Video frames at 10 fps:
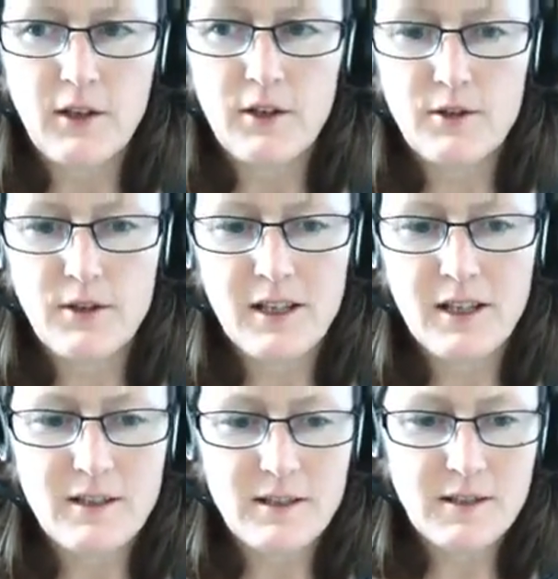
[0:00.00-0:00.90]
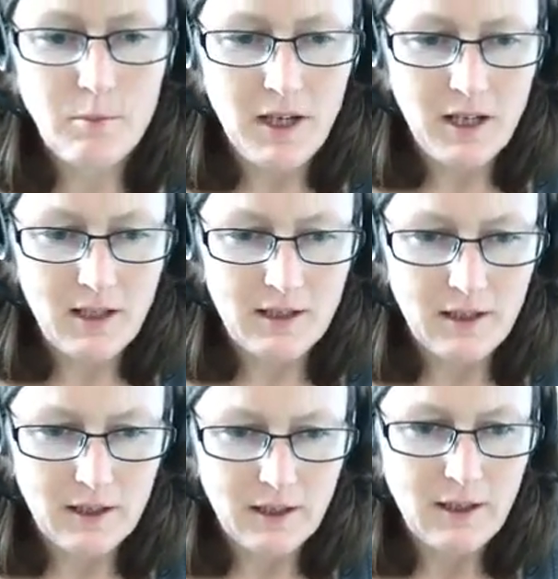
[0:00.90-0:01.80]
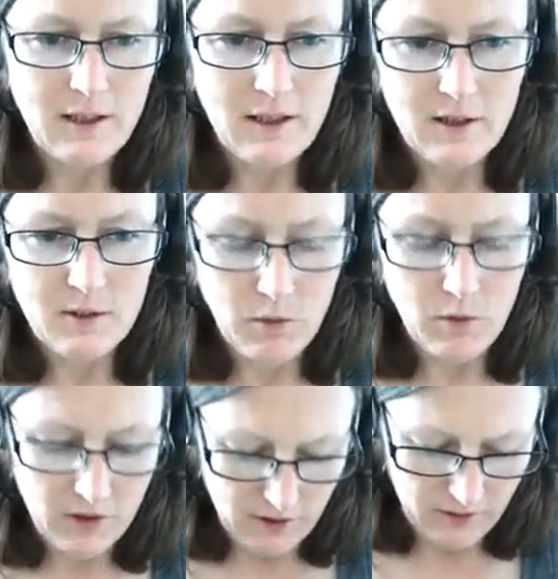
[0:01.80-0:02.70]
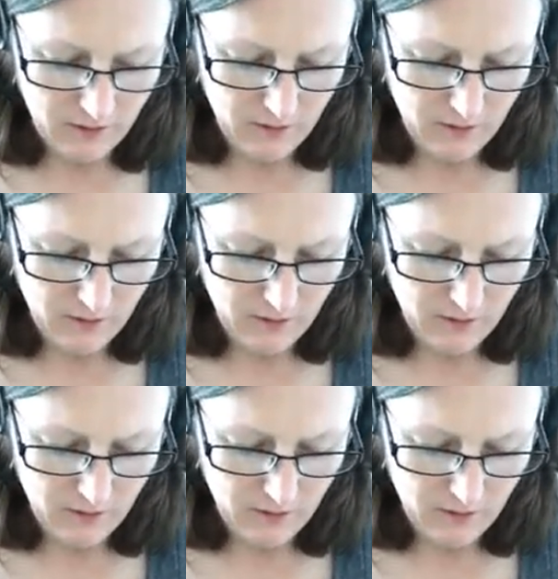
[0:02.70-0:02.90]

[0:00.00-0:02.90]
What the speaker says: So that is expanding the expression.